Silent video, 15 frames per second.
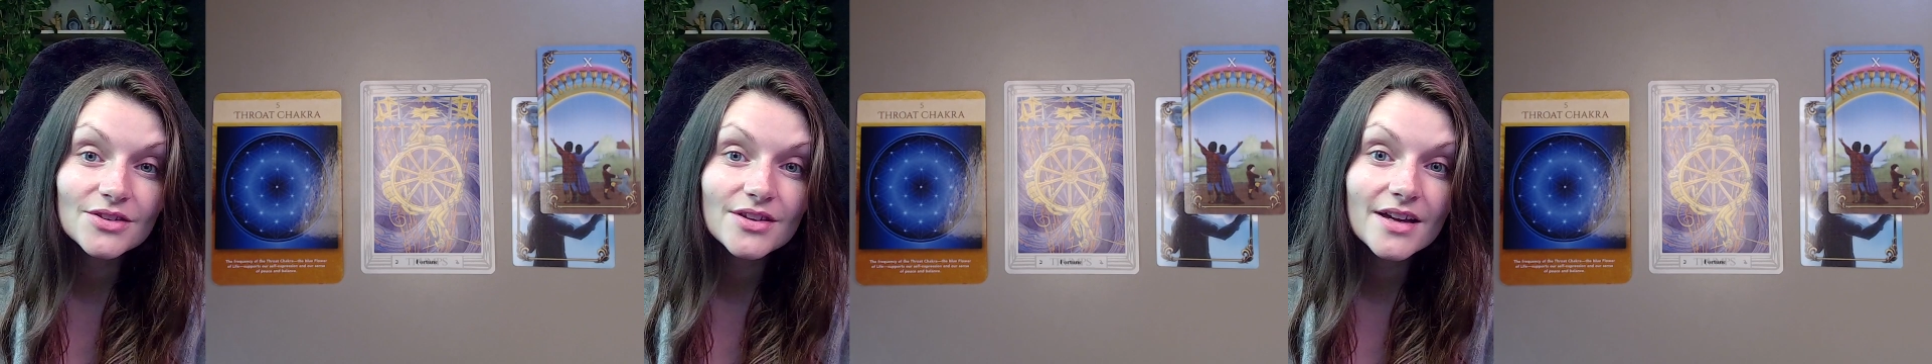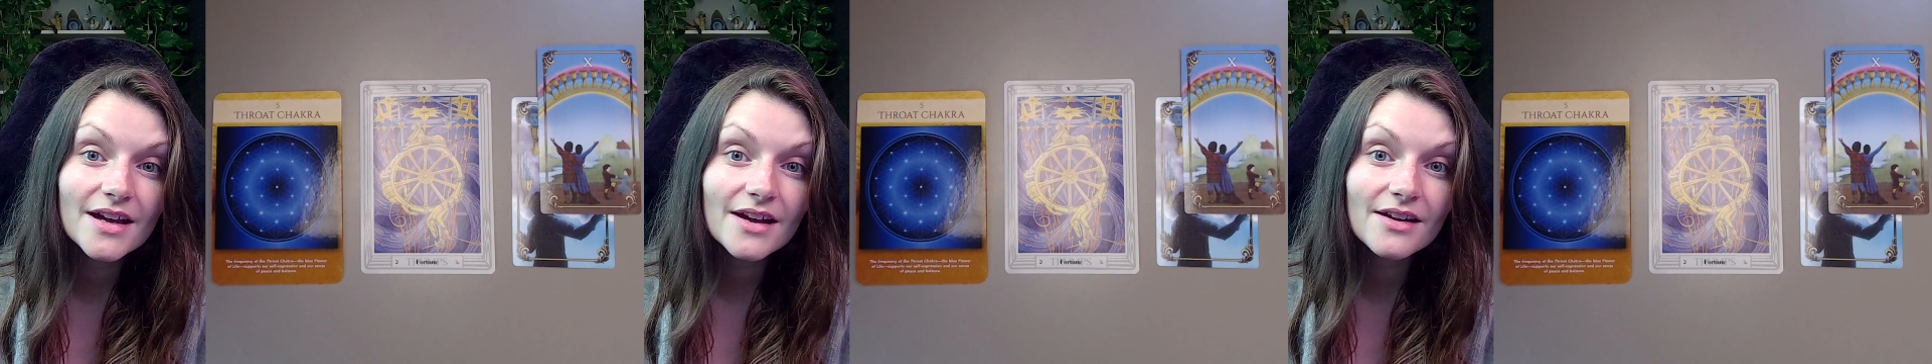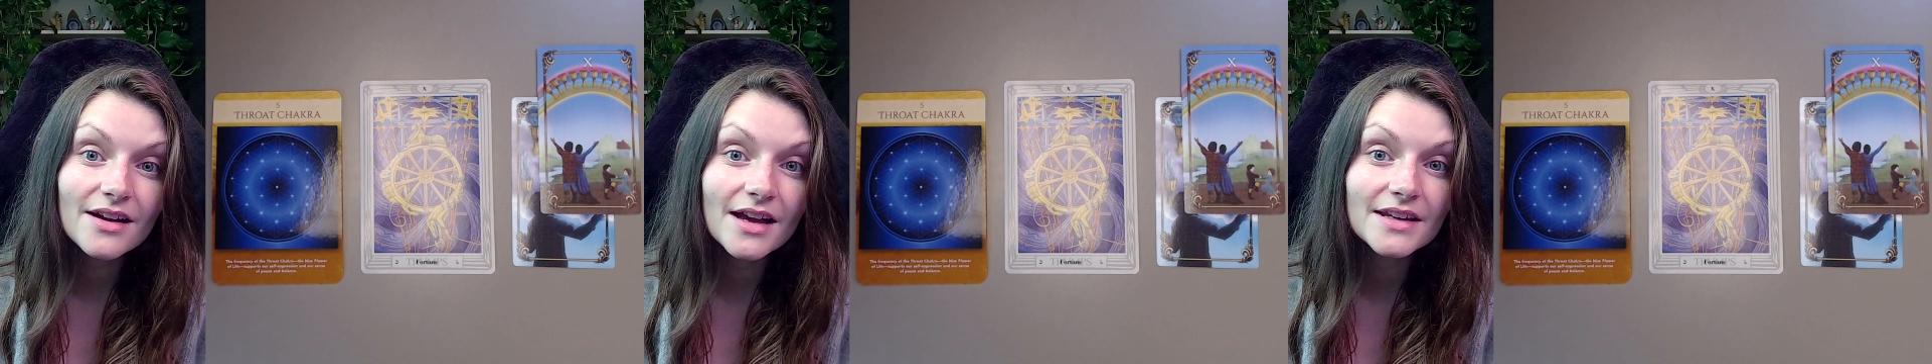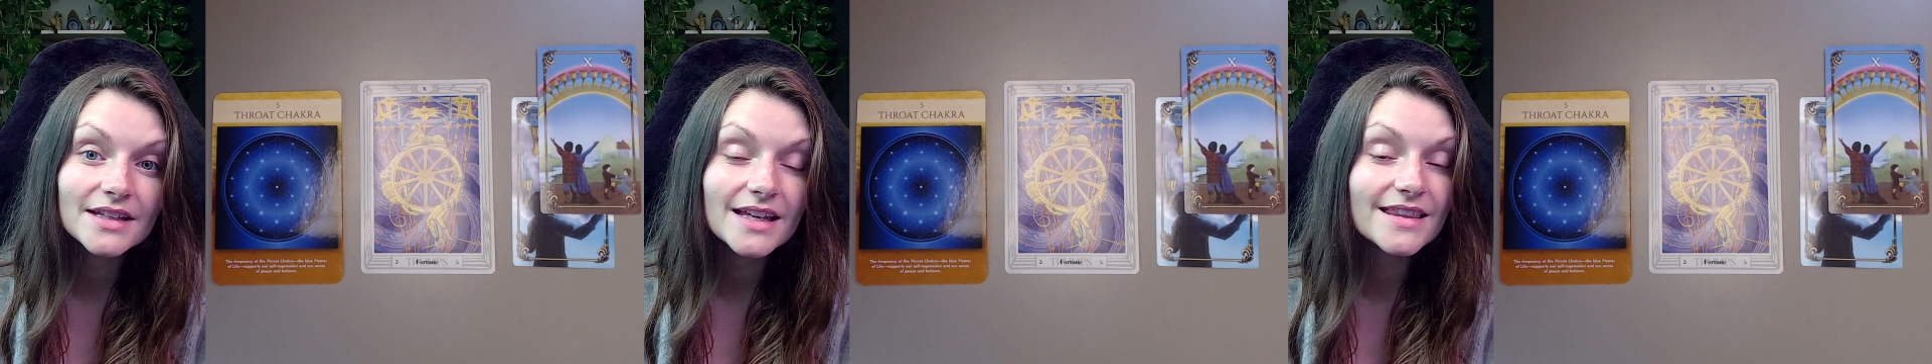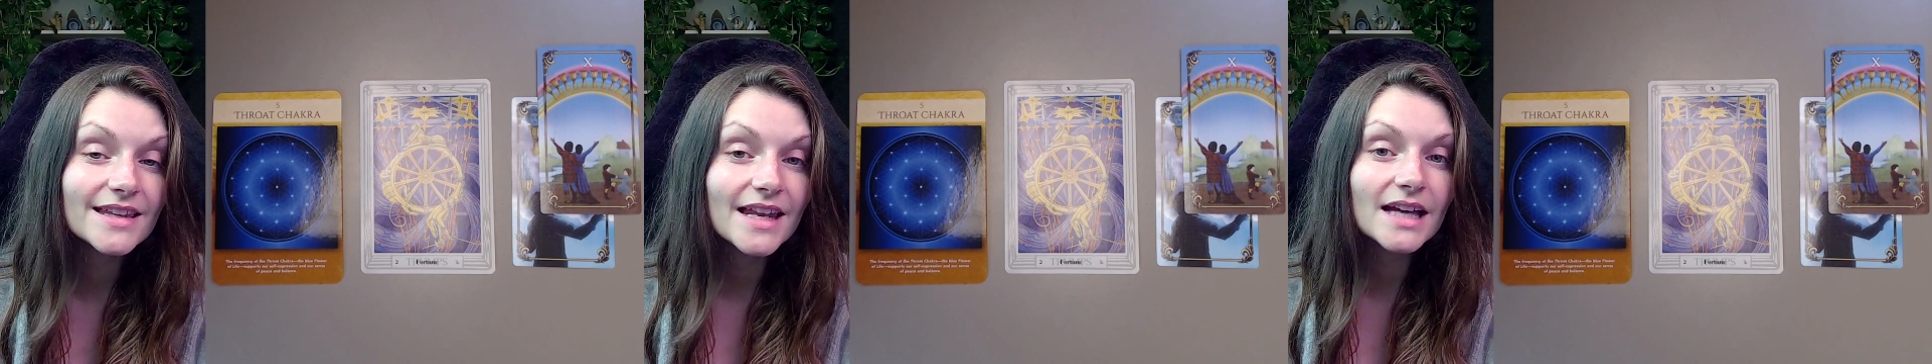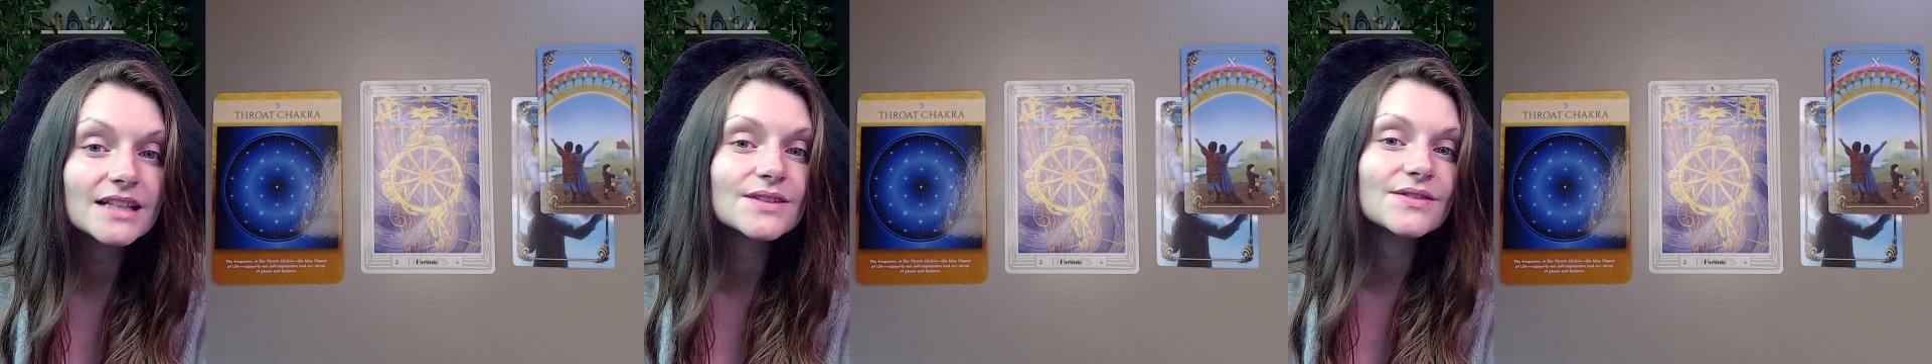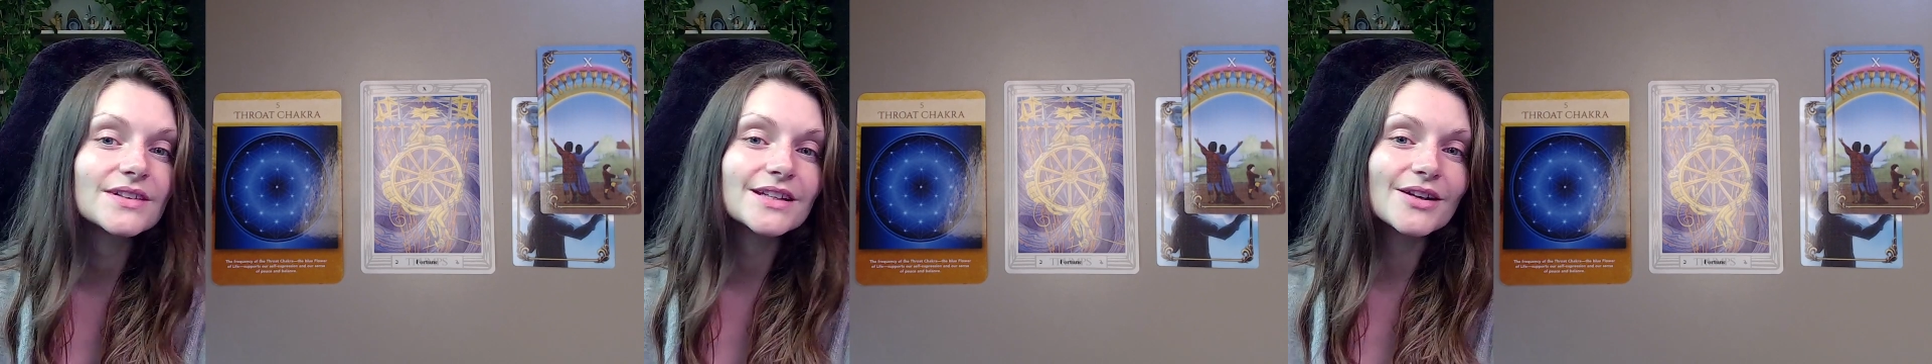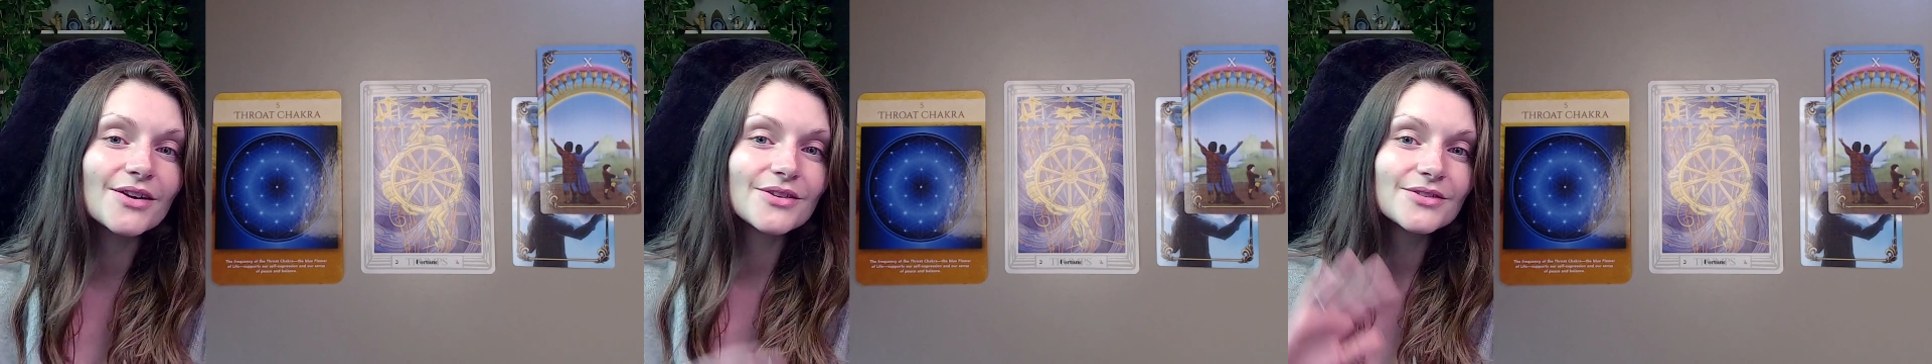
there and in the next video.